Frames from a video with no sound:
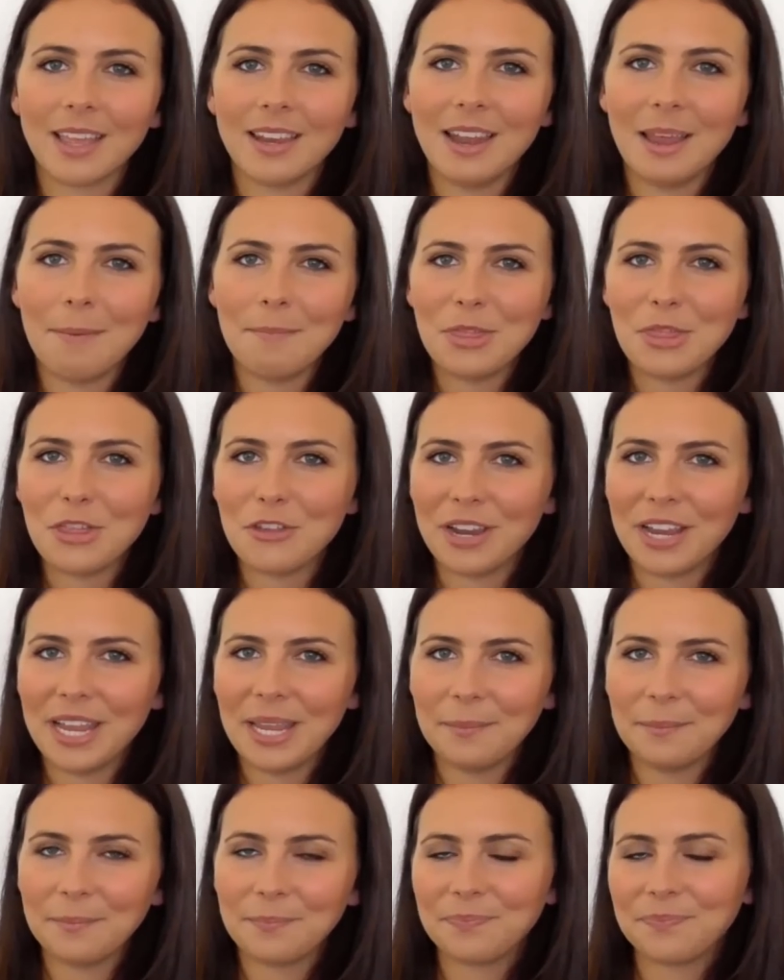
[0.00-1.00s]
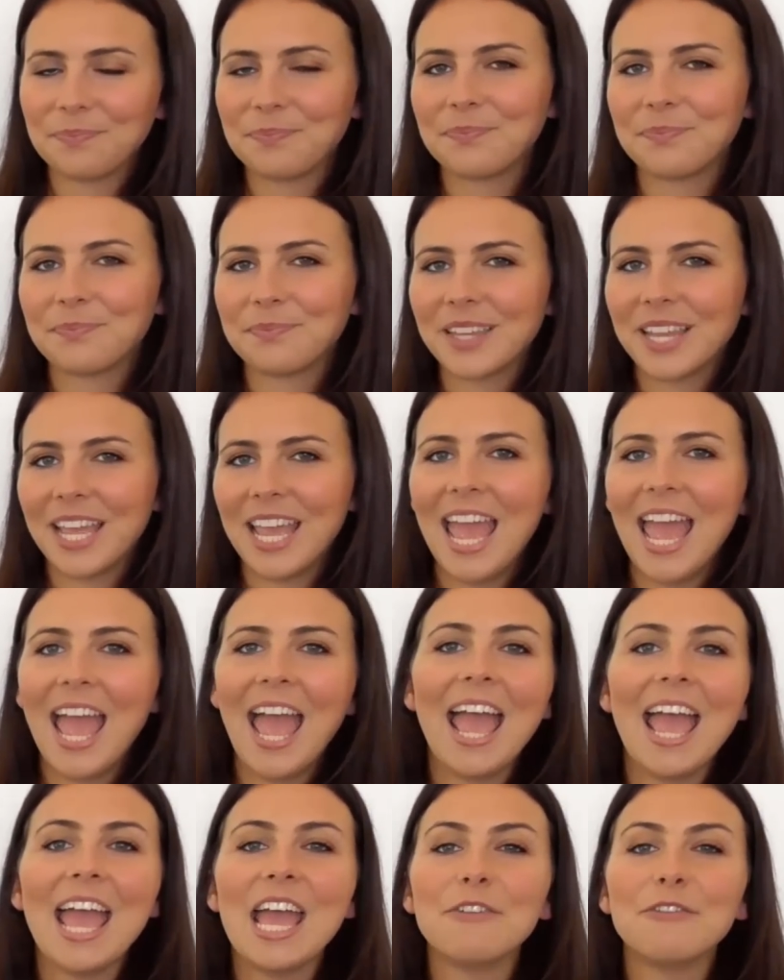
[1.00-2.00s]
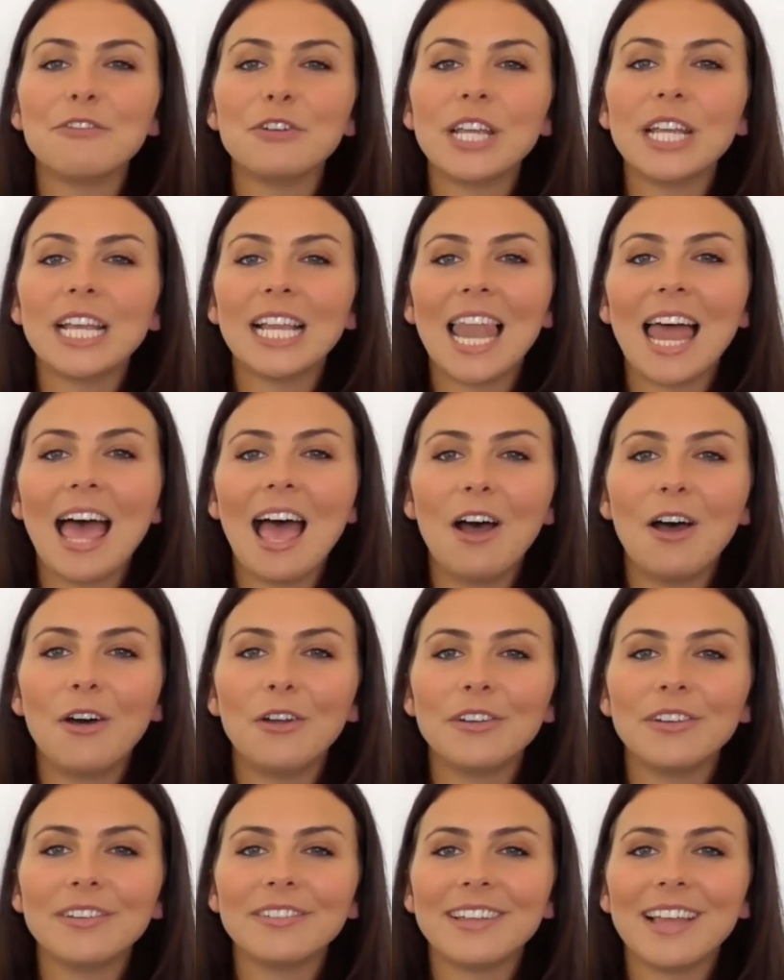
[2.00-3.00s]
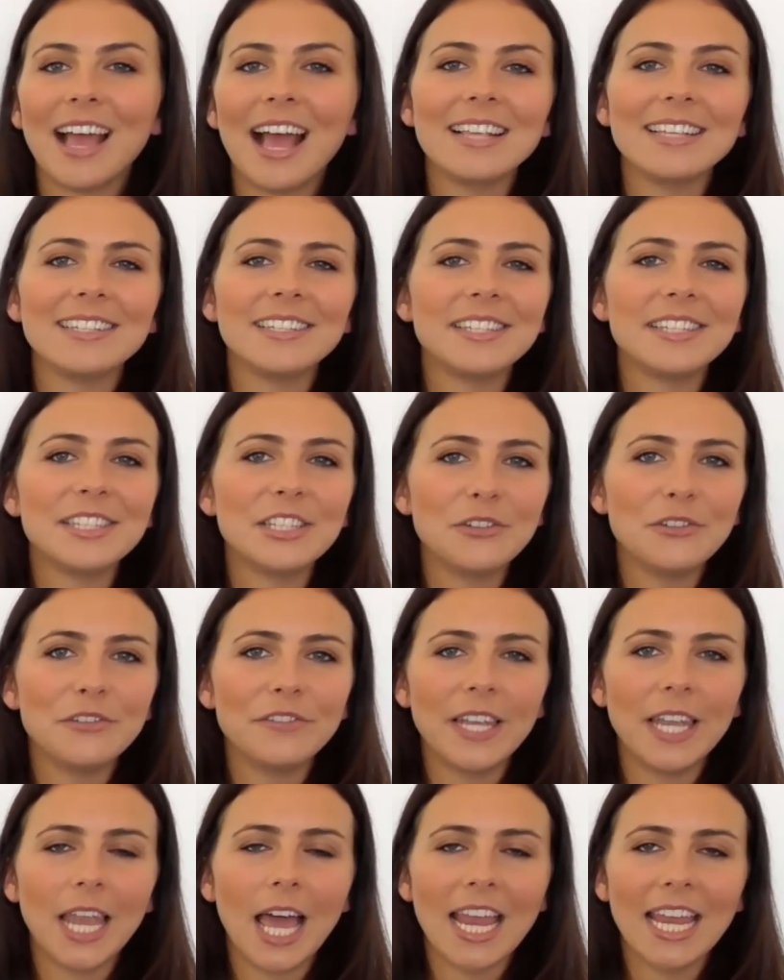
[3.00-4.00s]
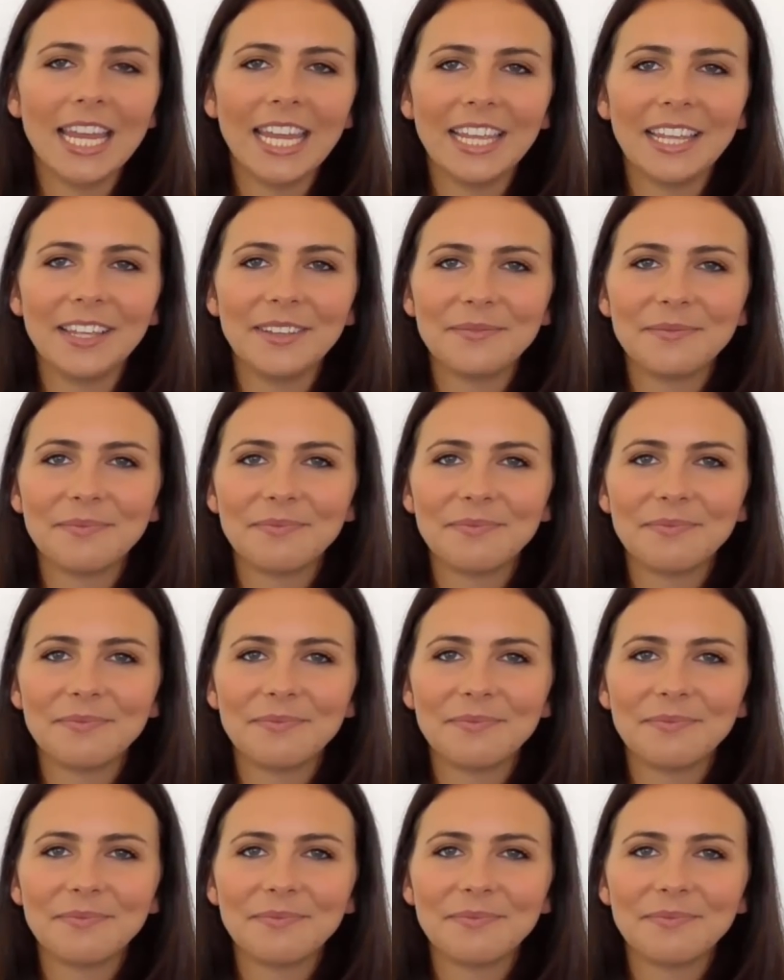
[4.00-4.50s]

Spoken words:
Number three, every cloud has a silver lining.